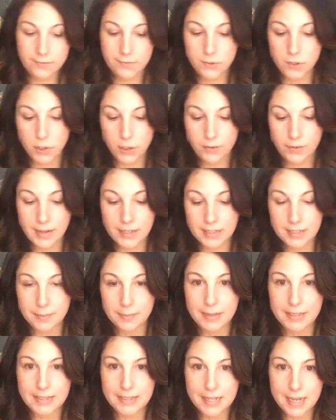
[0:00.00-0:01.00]
So you've had some
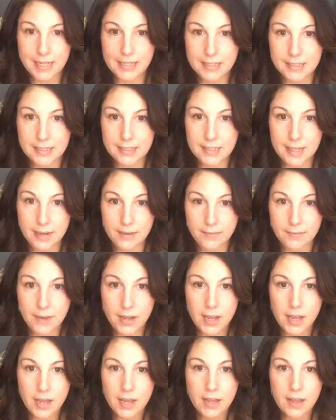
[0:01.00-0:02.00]
intense stuff.
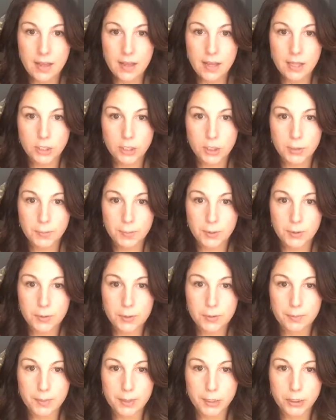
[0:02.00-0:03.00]
Just
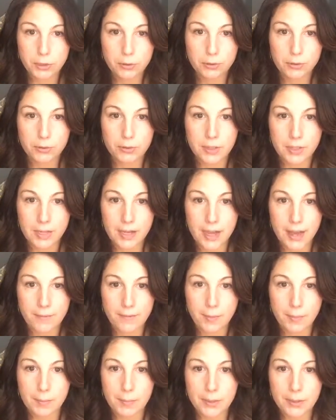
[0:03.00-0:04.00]
posted my truth and I
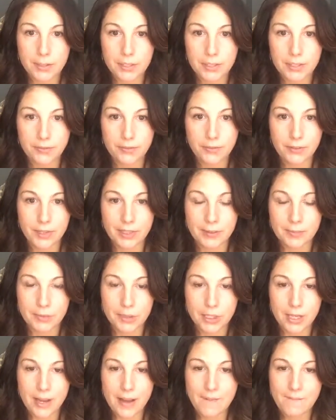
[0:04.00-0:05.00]
haven't burst into flames
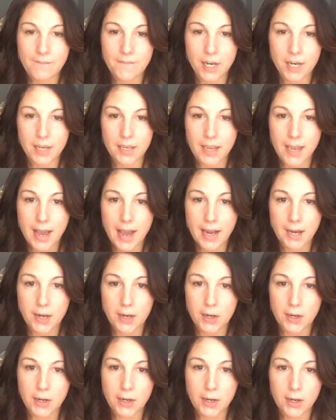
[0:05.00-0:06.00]
yet. Fuck yeah,
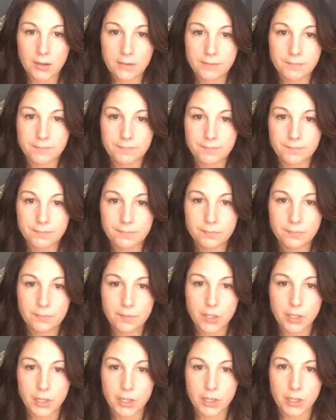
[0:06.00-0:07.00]
girl.
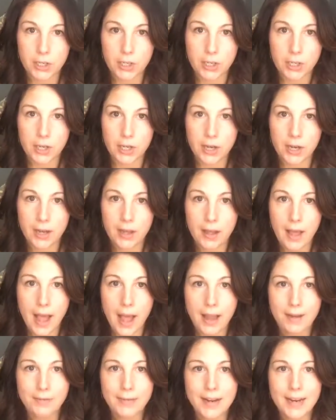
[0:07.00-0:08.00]
Good girl.
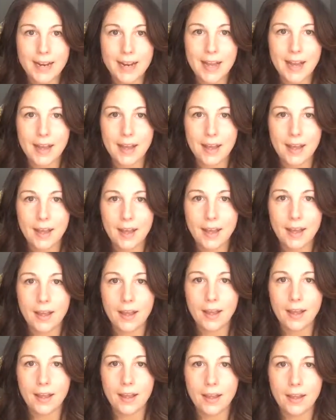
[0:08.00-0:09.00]
Hi,
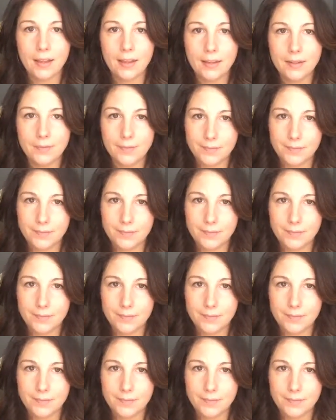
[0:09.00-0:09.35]
Renee.